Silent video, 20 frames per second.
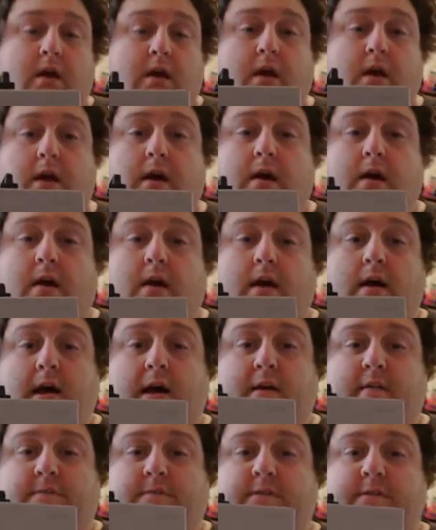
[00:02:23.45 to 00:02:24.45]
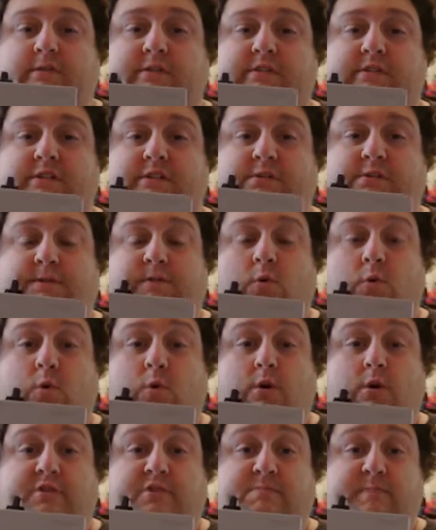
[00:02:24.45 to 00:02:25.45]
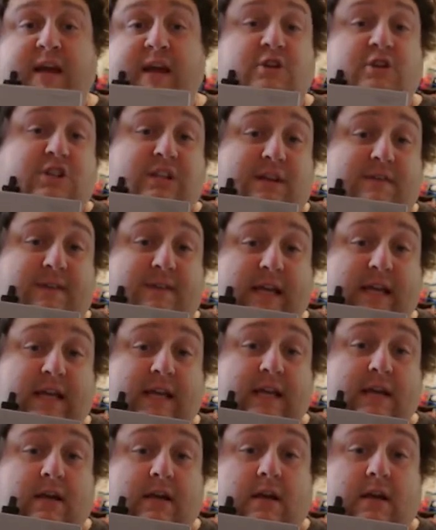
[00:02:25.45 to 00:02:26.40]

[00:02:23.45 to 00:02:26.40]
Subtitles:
I've used this for Smash TV,